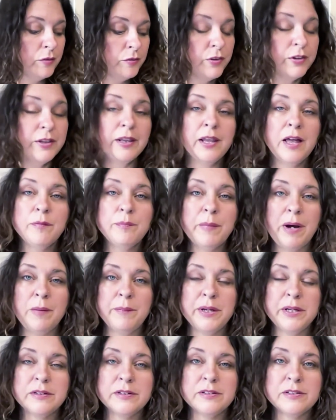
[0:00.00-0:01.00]
for the love
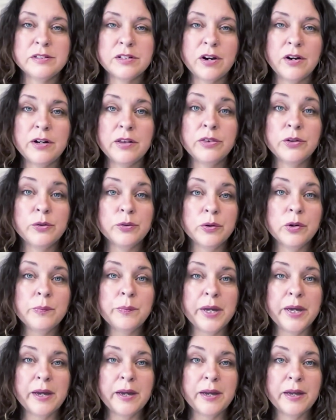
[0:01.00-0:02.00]
bombing to start and the
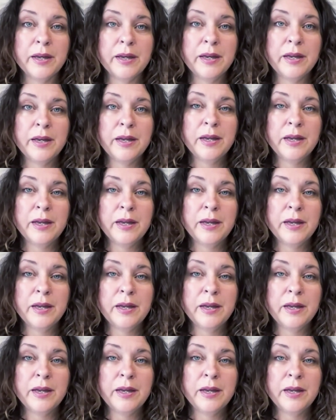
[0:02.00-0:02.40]
grooming.